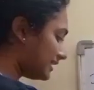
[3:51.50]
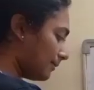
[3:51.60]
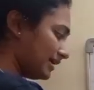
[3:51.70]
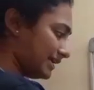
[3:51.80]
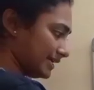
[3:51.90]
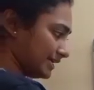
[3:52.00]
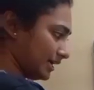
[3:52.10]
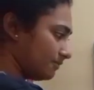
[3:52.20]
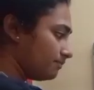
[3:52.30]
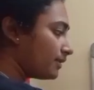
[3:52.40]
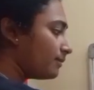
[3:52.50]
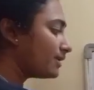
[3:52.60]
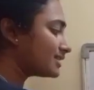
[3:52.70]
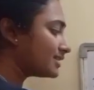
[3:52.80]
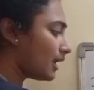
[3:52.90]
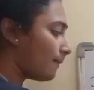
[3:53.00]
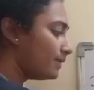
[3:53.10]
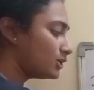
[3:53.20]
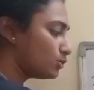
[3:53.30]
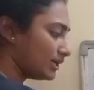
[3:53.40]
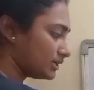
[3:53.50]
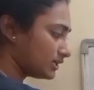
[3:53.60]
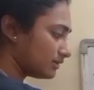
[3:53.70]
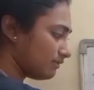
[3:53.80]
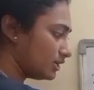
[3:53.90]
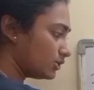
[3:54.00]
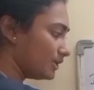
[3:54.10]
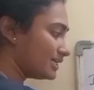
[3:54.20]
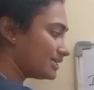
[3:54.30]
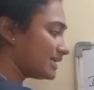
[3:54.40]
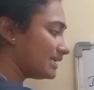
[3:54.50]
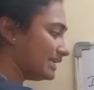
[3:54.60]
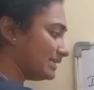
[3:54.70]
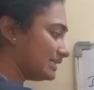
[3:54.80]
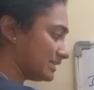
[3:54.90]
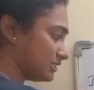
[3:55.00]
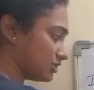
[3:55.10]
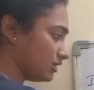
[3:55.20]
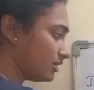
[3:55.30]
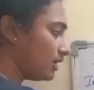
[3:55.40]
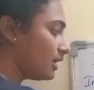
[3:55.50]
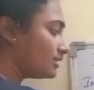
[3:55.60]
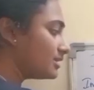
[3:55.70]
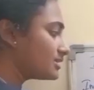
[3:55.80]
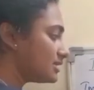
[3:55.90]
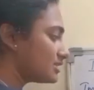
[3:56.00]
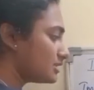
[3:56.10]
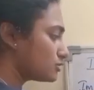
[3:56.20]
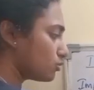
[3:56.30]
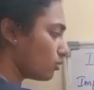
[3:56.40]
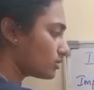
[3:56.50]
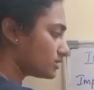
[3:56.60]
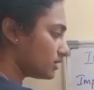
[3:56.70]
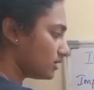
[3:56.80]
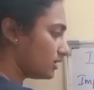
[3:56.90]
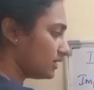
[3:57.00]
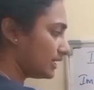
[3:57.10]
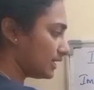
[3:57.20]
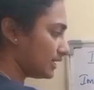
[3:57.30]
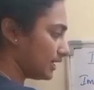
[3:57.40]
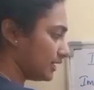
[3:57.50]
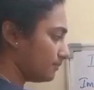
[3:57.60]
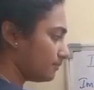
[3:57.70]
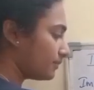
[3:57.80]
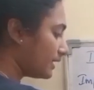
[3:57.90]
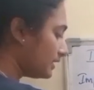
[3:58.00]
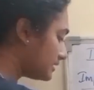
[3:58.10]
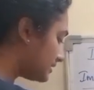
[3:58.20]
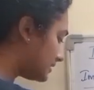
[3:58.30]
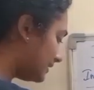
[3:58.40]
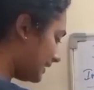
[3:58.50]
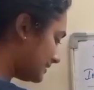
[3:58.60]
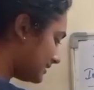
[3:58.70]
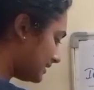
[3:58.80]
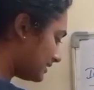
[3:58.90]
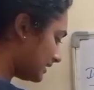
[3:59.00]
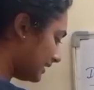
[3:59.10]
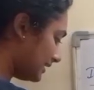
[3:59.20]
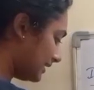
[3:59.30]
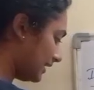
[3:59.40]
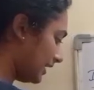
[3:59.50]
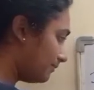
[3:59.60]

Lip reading: a double data type, but the number given to it is an integer. This is the source data type. This is the destination data